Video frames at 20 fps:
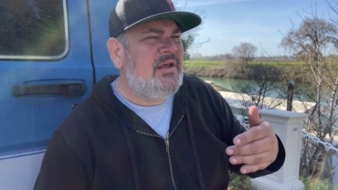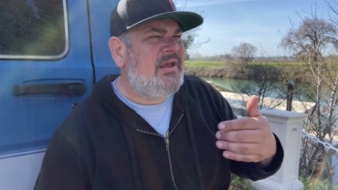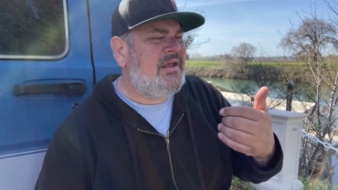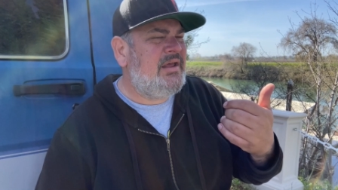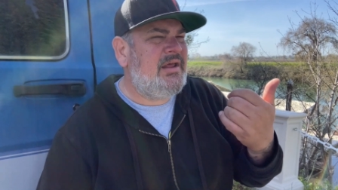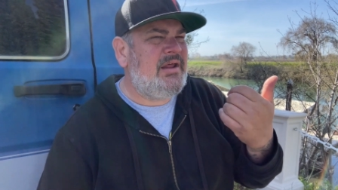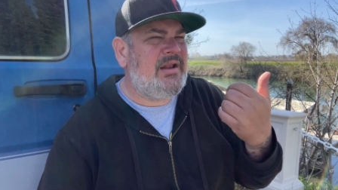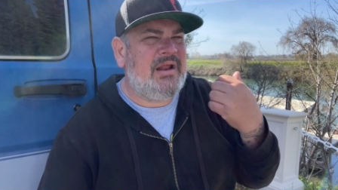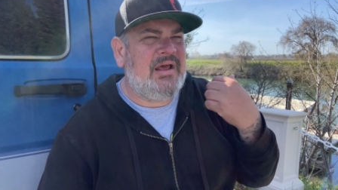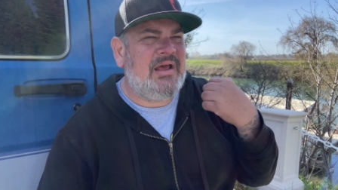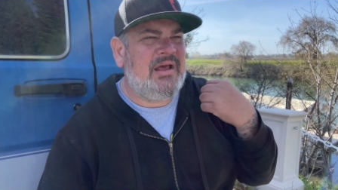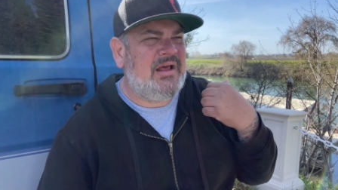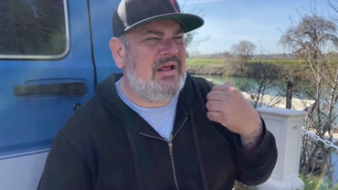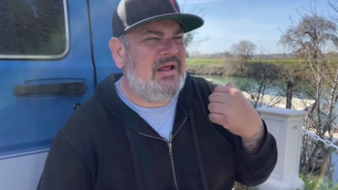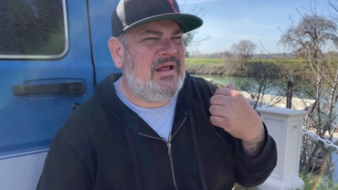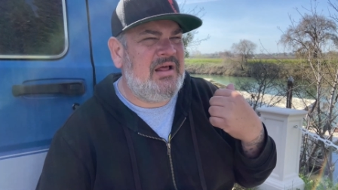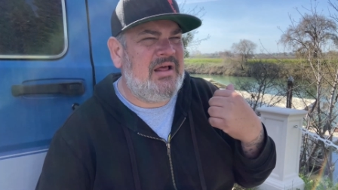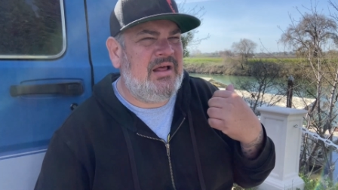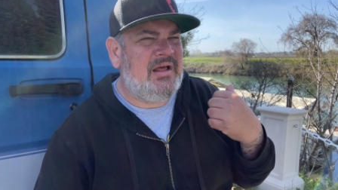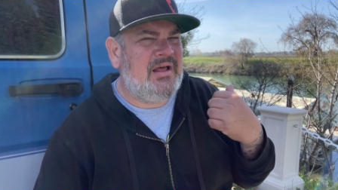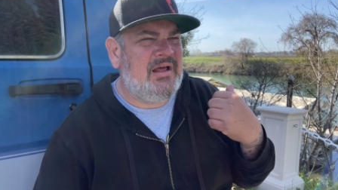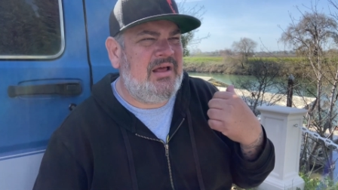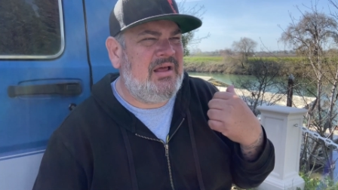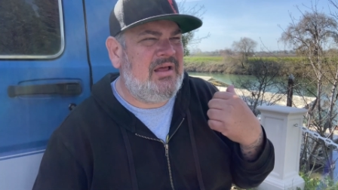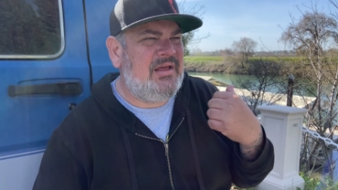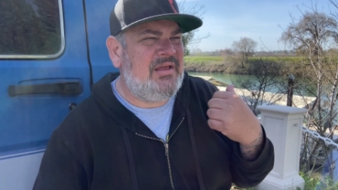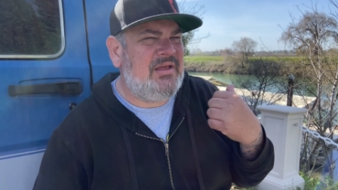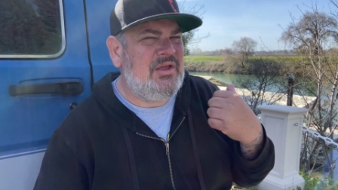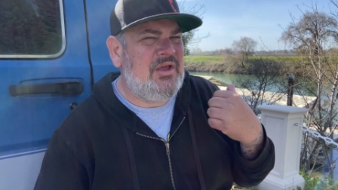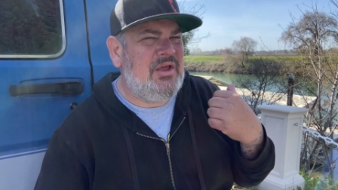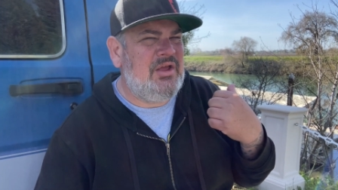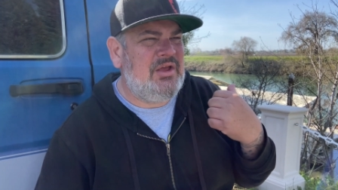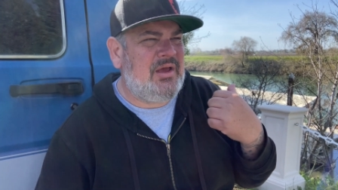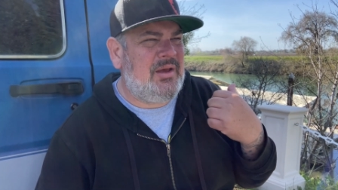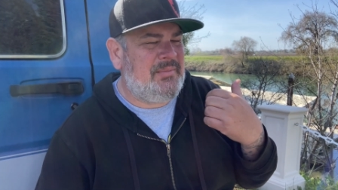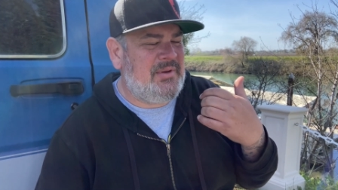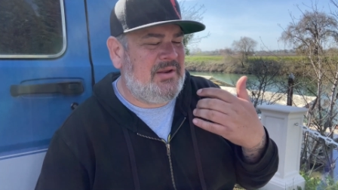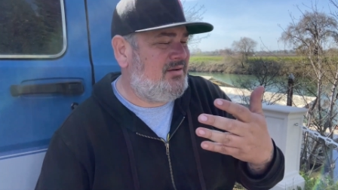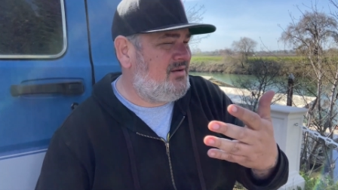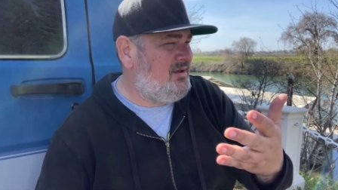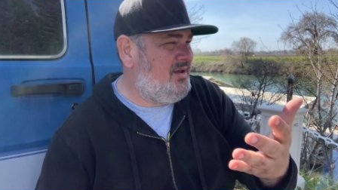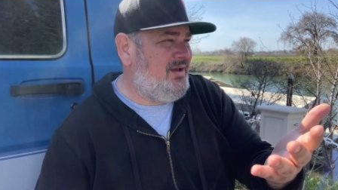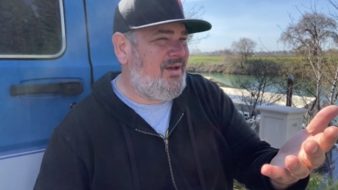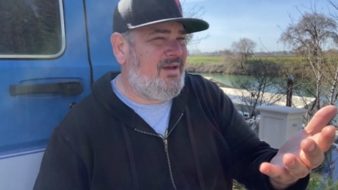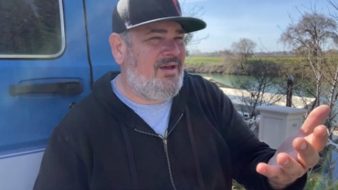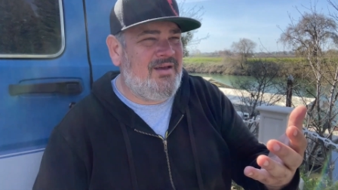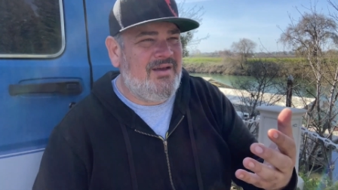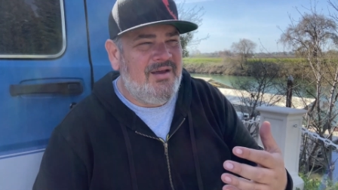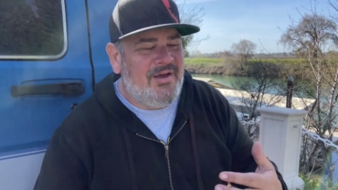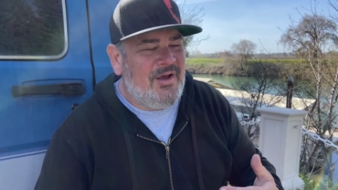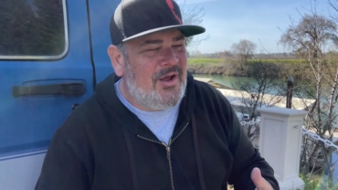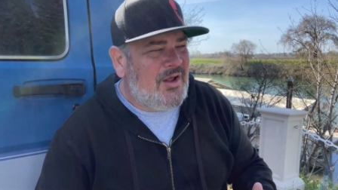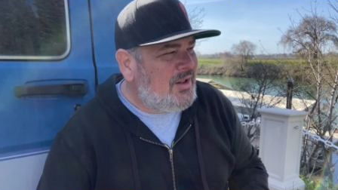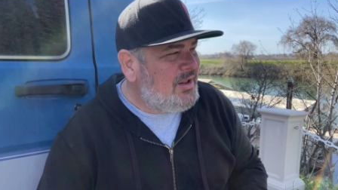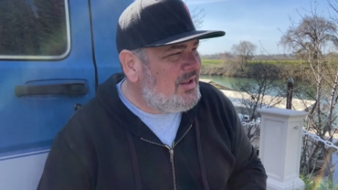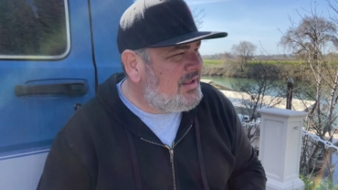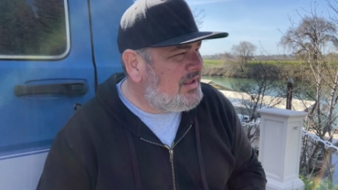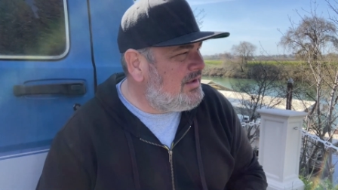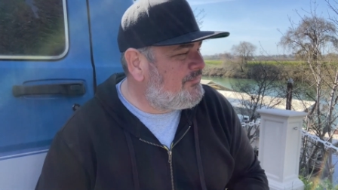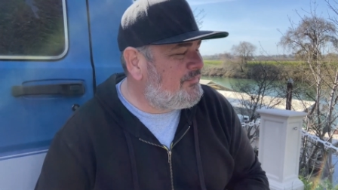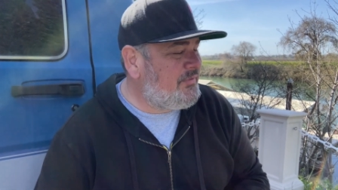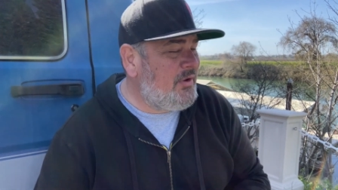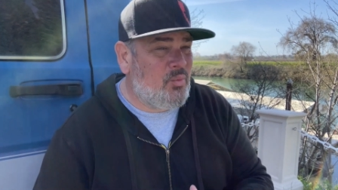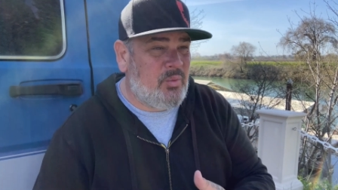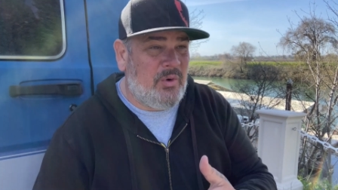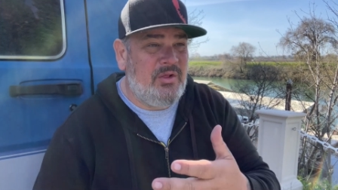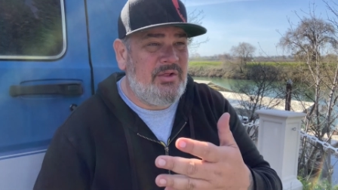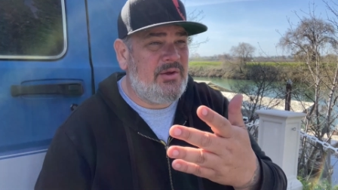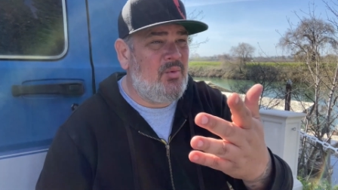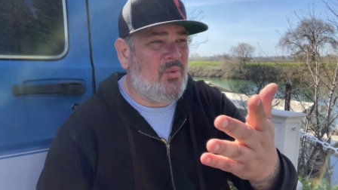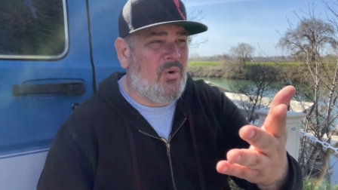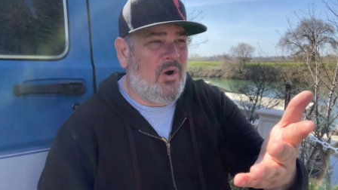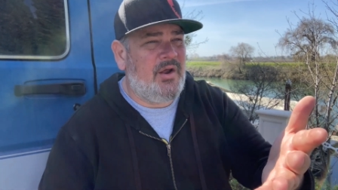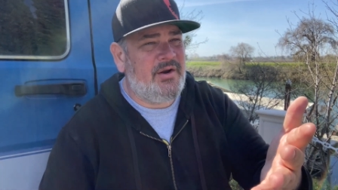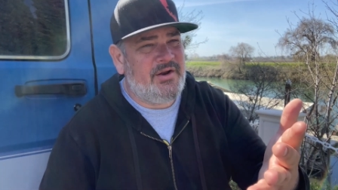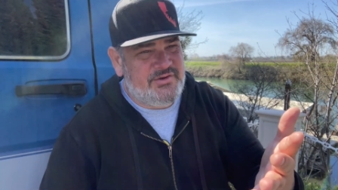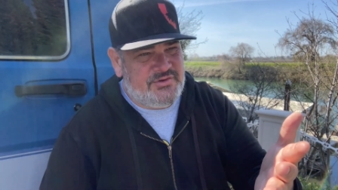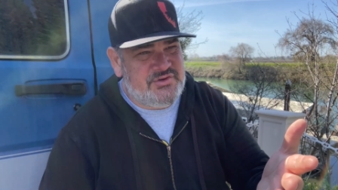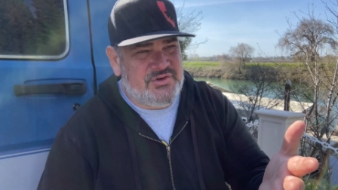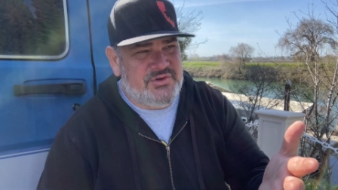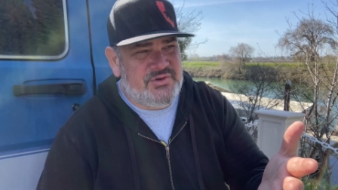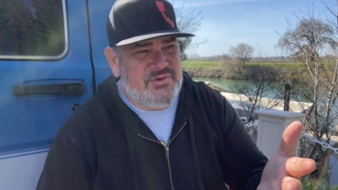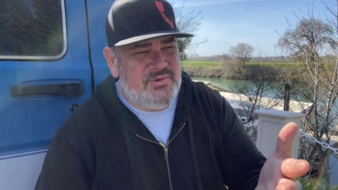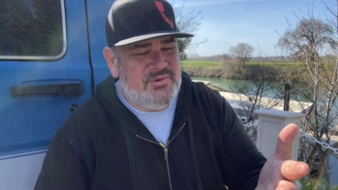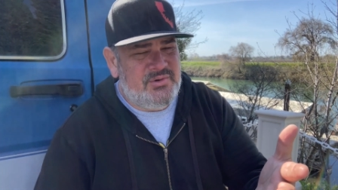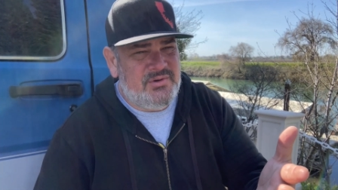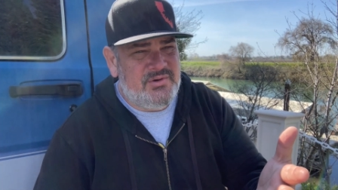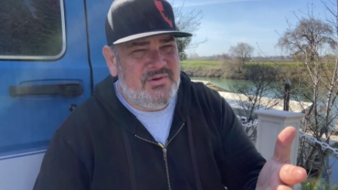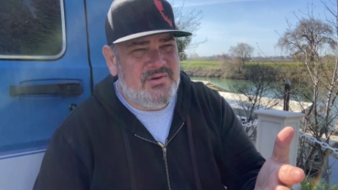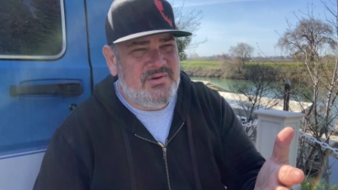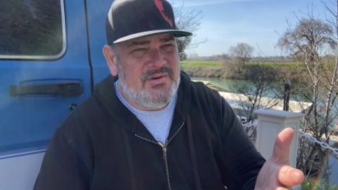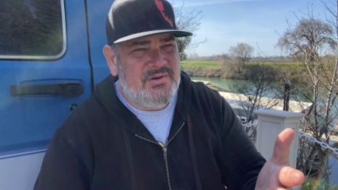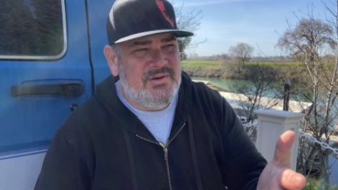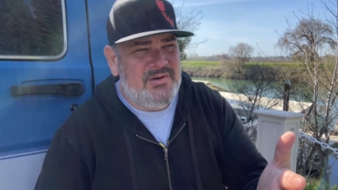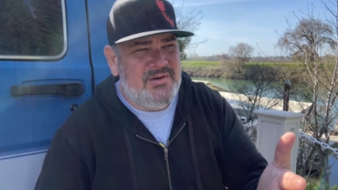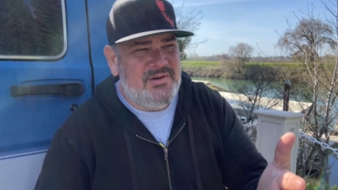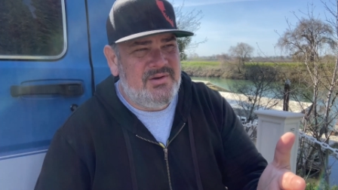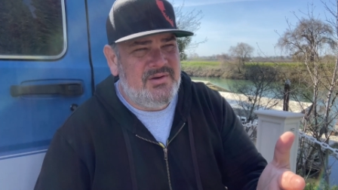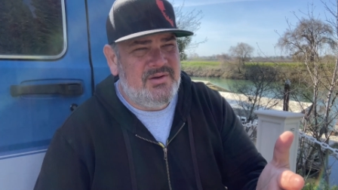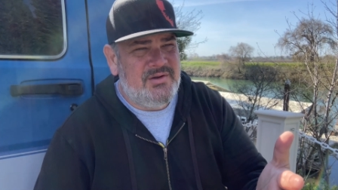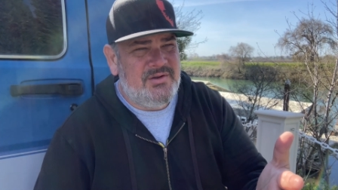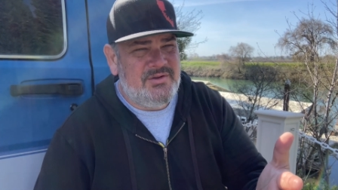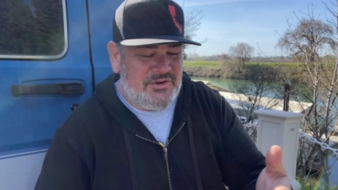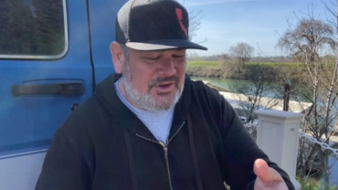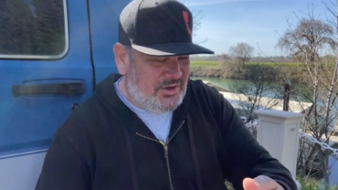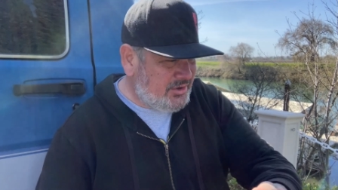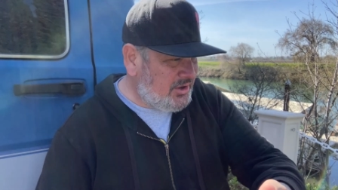And I mean, if you really wanted to, you